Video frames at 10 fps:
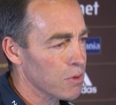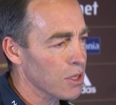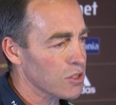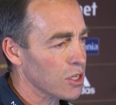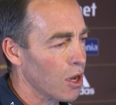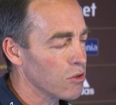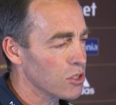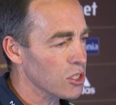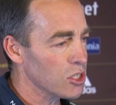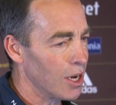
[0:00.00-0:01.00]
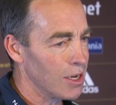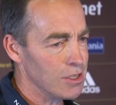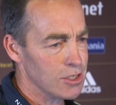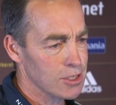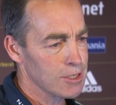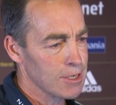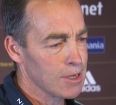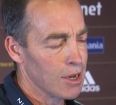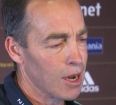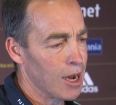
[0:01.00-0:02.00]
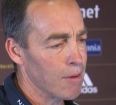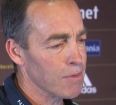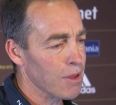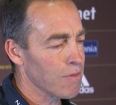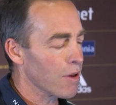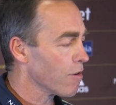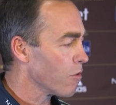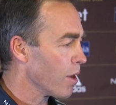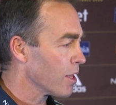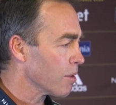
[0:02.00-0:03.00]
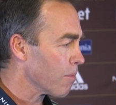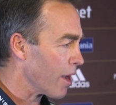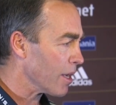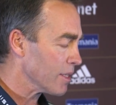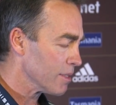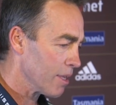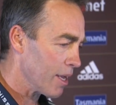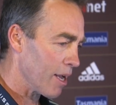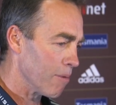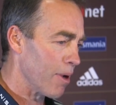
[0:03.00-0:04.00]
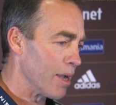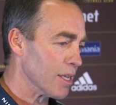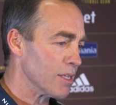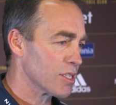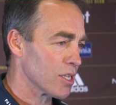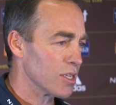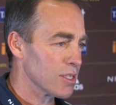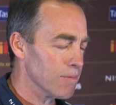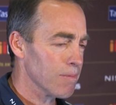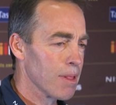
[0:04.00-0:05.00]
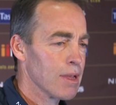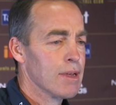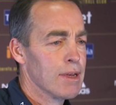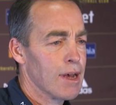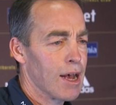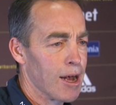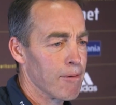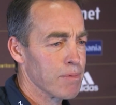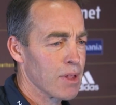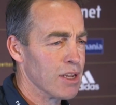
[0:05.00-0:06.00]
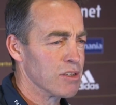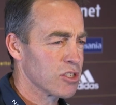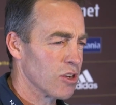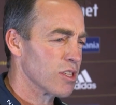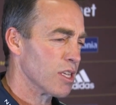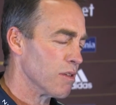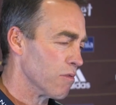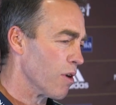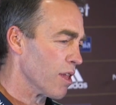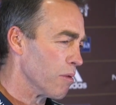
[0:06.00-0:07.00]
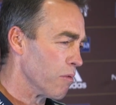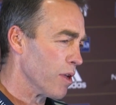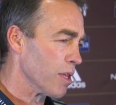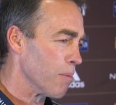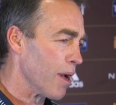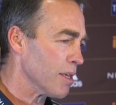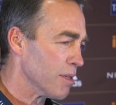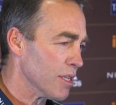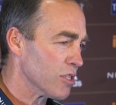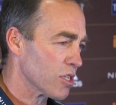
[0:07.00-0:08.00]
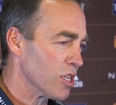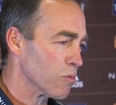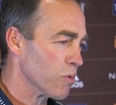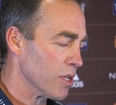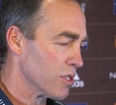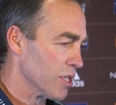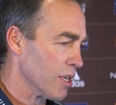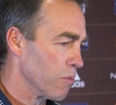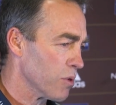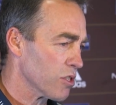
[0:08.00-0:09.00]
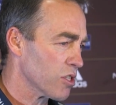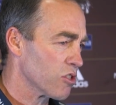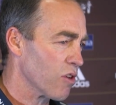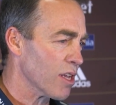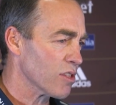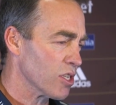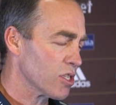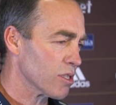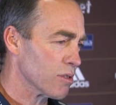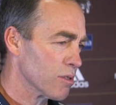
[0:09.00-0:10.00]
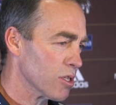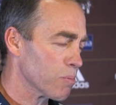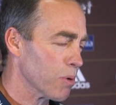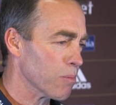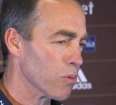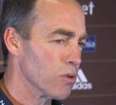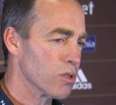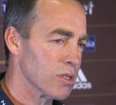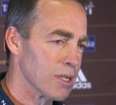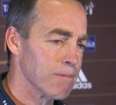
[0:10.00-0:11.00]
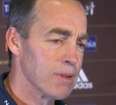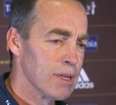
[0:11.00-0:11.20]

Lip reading: a coaching change. They're very rarely made in season, and certainly rarely made in season when it's a transition that's been mooted. And